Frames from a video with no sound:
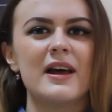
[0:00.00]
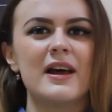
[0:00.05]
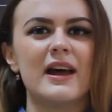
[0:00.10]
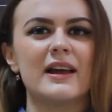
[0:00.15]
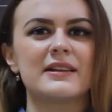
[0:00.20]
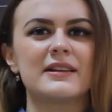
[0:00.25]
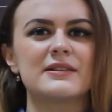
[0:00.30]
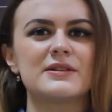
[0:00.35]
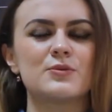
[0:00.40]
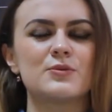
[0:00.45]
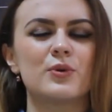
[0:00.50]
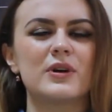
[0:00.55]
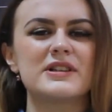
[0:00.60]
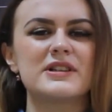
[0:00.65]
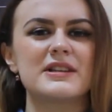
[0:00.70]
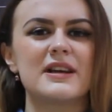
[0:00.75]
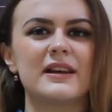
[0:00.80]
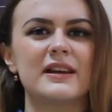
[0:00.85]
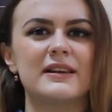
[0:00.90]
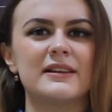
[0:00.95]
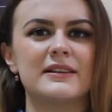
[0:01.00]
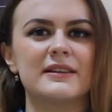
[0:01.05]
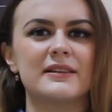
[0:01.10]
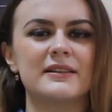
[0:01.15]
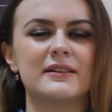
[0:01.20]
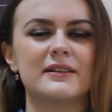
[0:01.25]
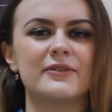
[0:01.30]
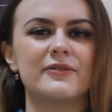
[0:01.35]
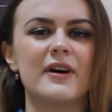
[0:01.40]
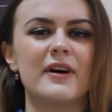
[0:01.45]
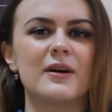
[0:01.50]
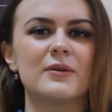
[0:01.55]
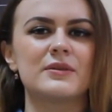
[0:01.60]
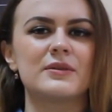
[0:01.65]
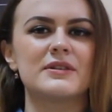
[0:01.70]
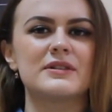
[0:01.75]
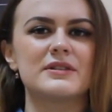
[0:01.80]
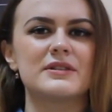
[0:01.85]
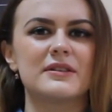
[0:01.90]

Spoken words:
And what I found